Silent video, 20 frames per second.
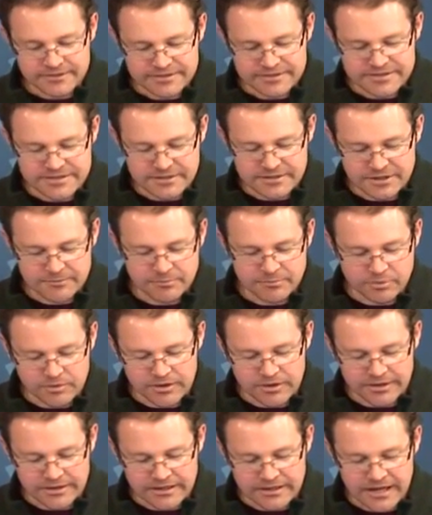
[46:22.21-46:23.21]
This is a good
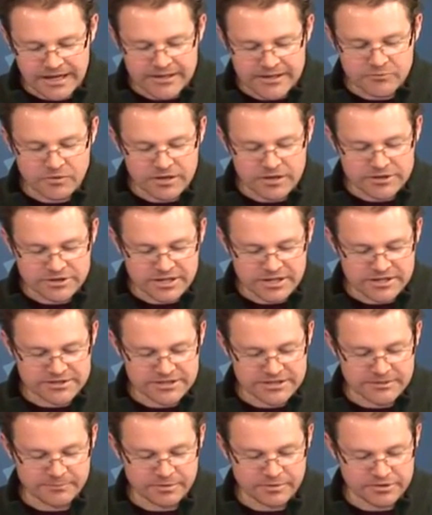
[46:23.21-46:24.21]
point. I didn't want to
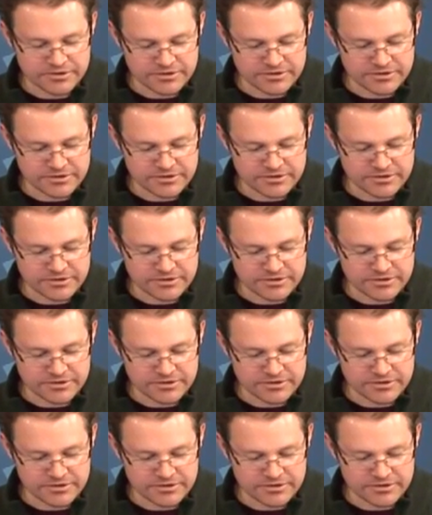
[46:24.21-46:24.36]
change the input